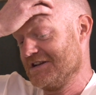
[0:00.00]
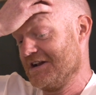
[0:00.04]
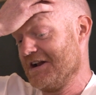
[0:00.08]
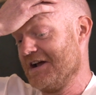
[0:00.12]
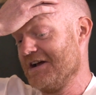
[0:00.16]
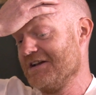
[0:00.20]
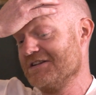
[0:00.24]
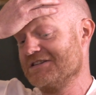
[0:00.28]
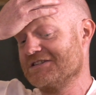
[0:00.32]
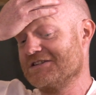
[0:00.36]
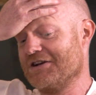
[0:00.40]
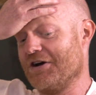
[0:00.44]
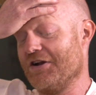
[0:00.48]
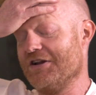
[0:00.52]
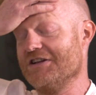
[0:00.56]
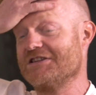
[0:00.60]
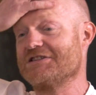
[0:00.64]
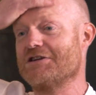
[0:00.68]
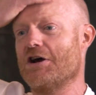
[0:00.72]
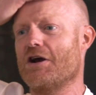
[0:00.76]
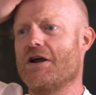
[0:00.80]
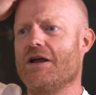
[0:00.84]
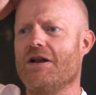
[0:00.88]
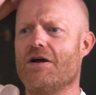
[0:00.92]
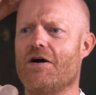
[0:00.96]
So that kind of
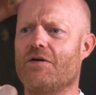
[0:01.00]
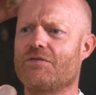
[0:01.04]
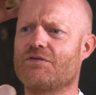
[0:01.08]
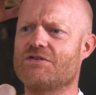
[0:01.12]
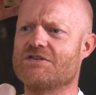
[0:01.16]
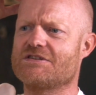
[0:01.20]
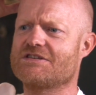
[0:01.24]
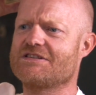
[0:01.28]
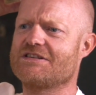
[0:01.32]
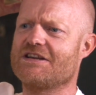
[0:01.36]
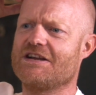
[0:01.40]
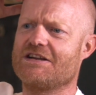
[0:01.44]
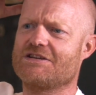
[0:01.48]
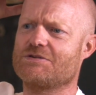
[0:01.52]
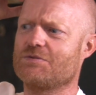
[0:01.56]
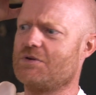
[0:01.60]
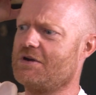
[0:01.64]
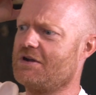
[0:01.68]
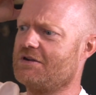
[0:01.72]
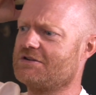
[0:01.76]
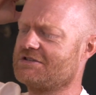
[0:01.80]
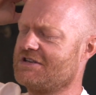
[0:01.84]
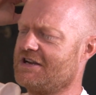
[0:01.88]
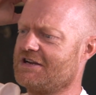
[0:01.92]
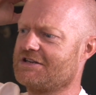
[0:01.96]
sunk in after six
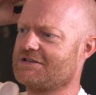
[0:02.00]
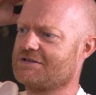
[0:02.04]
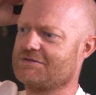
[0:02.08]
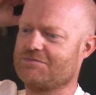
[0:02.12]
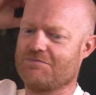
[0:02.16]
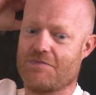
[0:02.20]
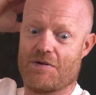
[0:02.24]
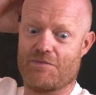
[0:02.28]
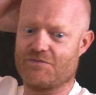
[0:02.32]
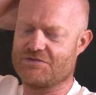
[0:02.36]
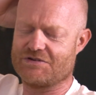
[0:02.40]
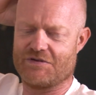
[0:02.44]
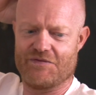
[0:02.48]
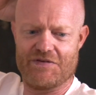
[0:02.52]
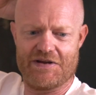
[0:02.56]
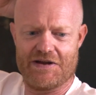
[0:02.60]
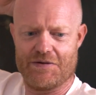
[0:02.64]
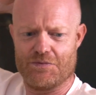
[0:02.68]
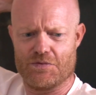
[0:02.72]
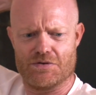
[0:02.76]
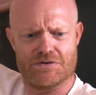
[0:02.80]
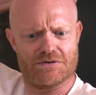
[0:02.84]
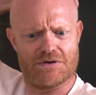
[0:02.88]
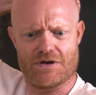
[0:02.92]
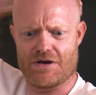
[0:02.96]
months, I think
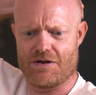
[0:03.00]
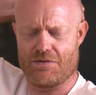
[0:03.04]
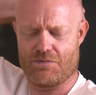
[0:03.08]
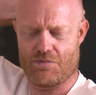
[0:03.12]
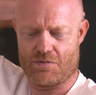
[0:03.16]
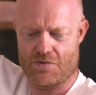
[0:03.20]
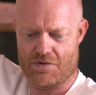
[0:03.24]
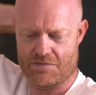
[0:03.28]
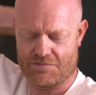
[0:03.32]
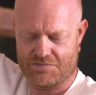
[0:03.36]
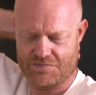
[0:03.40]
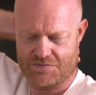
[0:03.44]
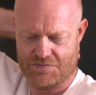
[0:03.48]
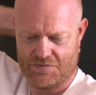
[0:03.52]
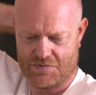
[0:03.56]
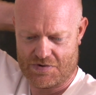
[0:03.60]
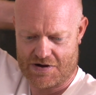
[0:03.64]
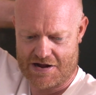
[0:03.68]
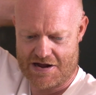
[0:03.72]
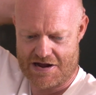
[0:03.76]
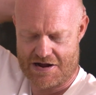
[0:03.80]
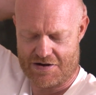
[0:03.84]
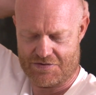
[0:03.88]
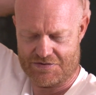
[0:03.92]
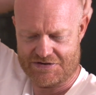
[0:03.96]
it was. Like, what?
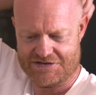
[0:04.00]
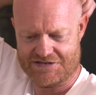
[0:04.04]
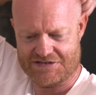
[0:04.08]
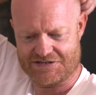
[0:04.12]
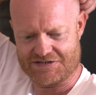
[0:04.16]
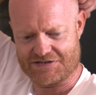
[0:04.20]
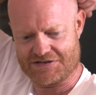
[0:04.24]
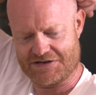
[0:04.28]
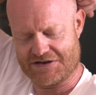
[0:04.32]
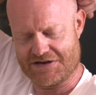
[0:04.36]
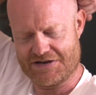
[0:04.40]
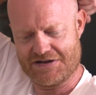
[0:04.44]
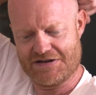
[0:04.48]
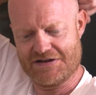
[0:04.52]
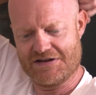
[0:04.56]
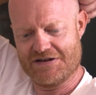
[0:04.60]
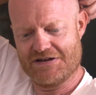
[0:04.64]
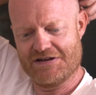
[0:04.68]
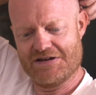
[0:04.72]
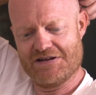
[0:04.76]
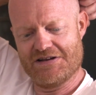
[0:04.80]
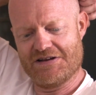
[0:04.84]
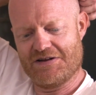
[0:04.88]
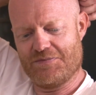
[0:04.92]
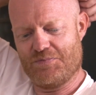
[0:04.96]
Wow, this is
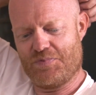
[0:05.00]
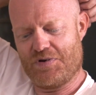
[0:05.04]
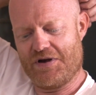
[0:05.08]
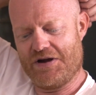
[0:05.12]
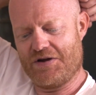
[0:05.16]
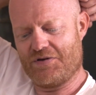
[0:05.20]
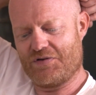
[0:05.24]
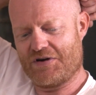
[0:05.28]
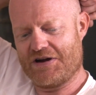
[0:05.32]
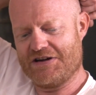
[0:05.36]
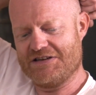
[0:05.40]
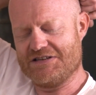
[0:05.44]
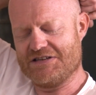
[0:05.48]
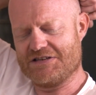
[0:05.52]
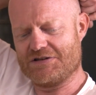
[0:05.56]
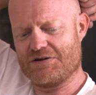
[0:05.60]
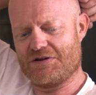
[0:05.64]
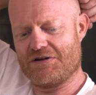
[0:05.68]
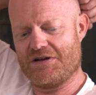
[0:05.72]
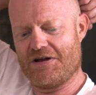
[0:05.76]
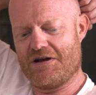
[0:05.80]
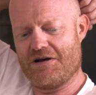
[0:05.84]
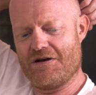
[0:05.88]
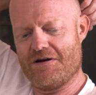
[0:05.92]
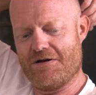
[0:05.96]
pretty crazy.
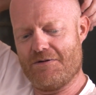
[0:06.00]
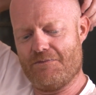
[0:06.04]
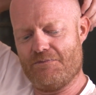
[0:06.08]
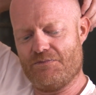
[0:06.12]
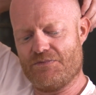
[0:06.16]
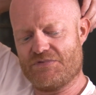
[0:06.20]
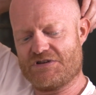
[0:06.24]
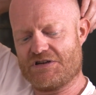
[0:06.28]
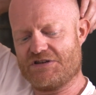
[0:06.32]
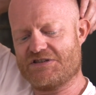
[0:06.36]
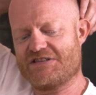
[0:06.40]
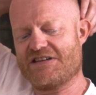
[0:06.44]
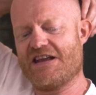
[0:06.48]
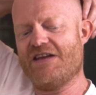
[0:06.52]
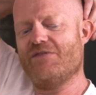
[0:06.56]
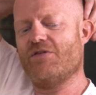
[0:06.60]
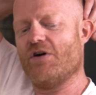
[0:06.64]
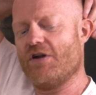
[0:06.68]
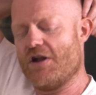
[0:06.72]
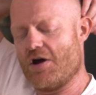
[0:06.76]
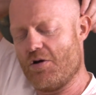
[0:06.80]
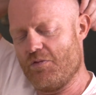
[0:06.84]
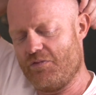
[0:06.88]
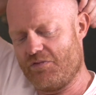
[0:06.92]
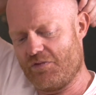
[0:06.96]
So, so Steve,
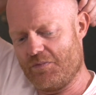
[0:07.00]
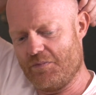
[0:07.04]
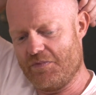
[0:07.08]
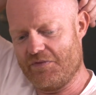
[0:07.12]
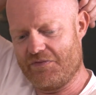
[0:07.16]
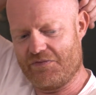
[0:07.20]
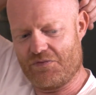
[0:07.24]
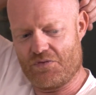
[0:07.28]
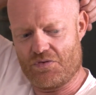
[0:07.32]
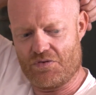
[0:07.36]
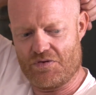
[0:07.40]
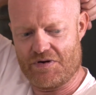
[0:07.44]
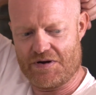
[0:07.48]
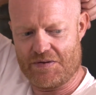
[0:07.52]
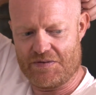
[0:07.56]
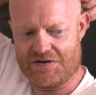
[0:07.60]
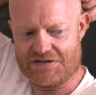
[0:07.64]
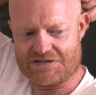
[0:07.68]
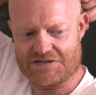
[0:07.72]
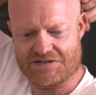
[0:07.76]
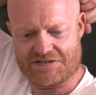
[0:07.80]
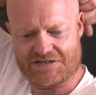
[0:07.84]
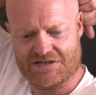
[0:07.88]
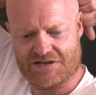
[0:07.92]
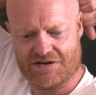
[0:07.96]
I know from before anyway.
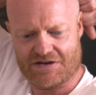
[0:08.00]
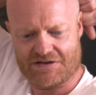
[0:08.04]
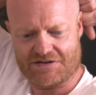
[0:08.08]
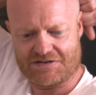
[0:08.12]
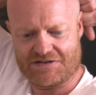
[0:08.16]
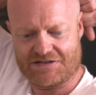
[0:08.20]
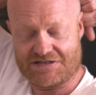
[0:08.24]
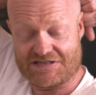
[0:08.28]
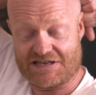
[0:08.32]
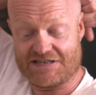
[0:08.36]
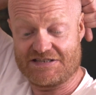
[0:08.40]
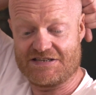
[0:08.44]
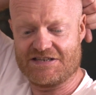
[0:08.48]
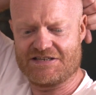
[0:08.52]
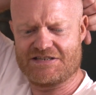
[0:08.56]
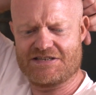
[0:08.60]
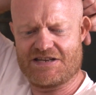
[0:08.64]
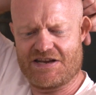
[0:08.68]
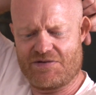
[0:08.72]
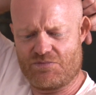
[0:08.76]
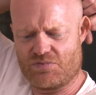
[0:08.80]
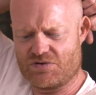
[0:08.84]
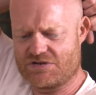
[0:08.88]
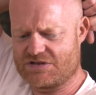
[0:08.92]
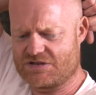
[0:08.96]
So I said to
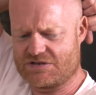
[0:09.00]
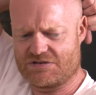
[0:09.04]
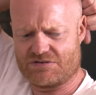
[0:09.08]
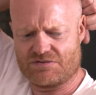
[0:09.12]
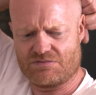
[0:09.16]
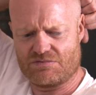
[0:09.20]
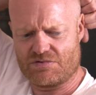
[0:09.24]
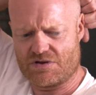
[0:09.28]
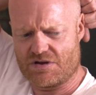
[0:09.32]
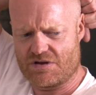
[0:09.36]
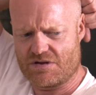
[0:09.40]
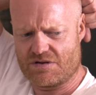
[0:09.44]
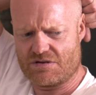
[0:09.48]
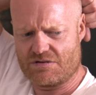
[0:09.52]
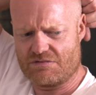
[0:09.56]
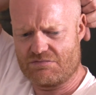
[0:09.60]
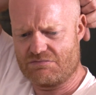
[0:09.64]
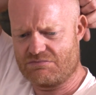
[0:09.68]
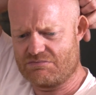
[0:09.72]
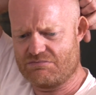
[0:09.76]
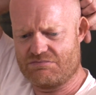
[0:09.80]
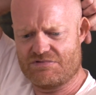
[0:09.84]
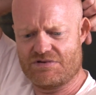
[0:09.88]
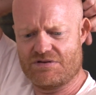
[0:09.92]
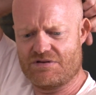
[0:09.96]
Steve, what's the?
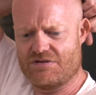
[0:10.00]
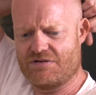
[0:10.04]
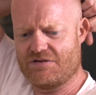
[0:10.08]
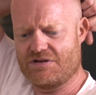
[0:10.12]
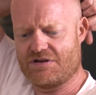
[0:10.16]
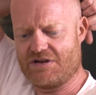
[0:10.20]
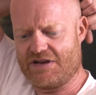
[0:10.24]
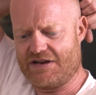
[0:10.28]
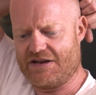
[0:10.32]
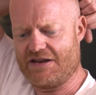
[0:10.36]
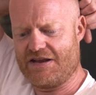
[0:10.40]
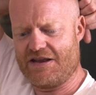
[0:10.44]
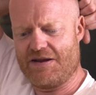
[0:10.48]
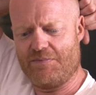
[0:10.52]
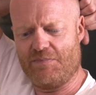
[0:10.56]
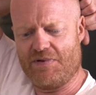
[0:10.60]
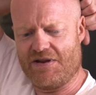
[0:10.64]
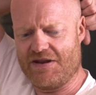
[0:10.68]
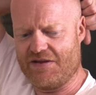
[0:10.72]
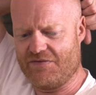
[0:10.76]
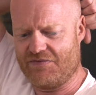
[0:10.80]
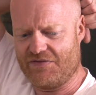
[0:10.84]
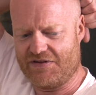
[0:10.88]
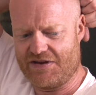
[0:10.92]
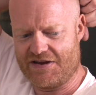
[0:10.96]
He'd
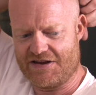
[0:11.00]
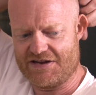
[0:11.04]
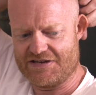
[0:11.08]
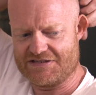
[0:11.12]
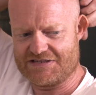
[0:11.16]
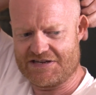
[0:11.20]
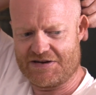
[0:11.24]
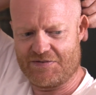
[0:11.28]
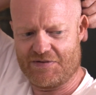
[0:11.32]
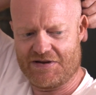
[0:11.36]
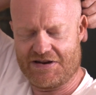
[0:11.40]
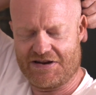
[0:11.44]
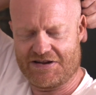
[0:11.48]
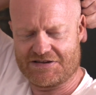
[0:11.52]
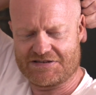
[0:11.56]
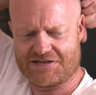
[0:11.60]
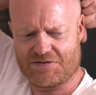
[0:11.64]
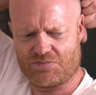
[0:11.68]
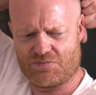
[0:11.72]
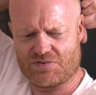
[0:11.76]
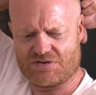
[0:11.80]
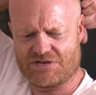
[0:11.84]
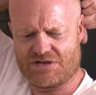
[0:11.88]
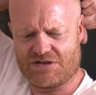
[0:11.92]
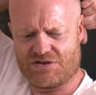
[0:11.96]
been there for years anyway. And I
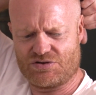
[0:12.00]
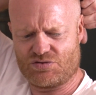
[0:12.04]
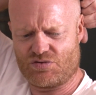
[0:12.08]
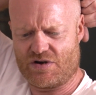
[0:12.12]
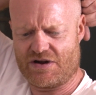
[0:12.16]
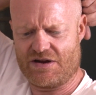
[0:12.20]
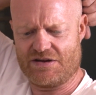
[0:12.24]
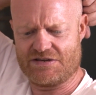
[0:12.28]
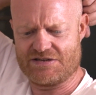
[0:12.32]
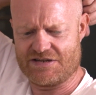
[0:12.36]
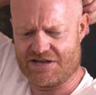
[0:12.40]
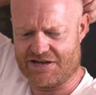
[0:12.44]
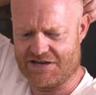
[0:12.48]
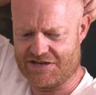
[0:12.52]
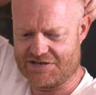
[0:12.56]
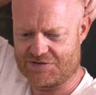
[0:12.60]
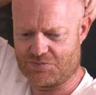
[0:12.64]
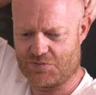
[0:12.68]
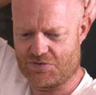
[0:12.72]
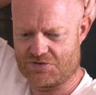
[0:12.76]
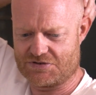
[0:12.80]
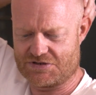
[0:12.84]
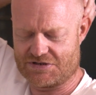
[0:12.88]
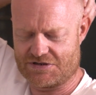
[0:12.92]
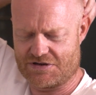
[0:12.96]
said, what's the trick to
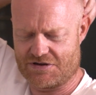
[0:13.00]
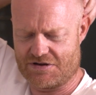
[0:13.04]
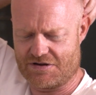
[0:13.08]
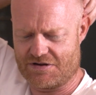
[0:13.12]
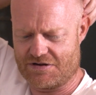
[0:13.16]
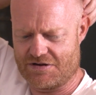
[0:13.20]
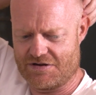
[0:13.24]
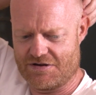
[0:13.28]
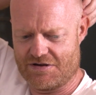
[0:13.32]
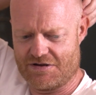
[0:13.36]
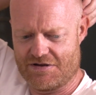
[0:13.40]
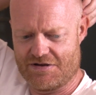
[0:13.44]
this? What's the?